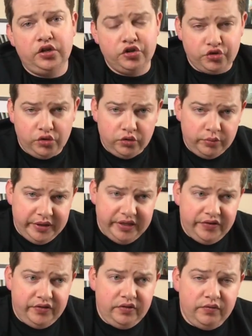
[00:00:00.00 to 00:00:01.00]
controller
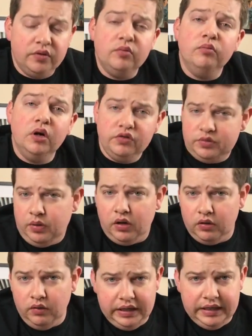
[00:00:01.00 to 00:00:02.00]
based for the most
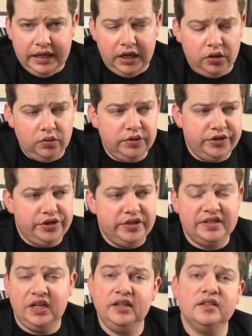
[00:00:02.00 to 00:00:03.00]
part right now, which
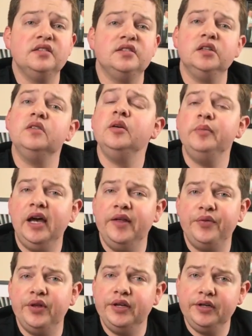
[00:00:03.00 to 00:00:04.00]
is not necessarily a
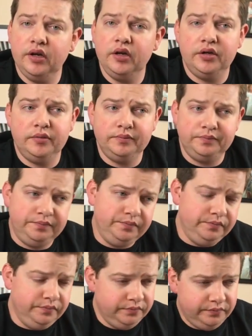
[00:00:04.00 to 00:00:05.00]
bad thing.
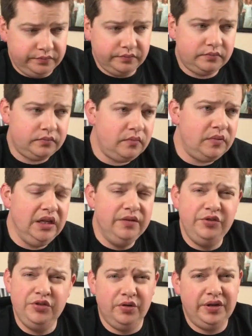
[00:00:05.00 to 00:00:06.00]

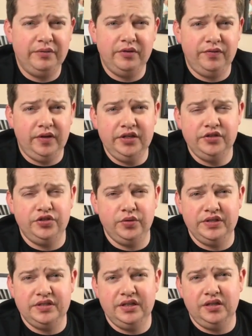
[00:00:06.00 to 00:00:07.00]
If you don't have a flight
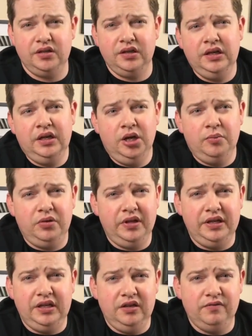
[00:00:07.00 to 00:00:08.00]
joystick,
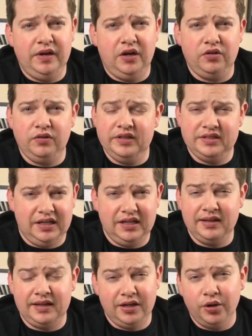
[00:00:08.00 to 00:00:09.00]
playing Eve Valkyrie is
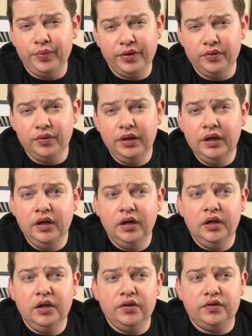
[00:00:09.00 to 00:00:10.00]
not going to help you.
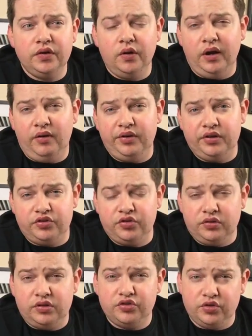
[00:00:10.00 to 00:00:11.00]
So having a
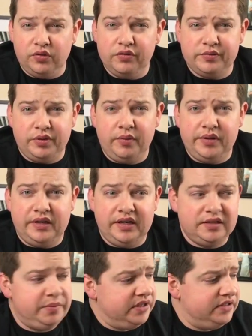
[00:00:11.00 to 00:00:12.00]
controller is probably the
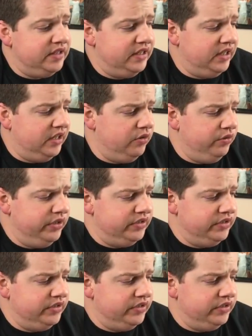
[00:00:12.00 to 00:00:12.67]
next best thing, and I don't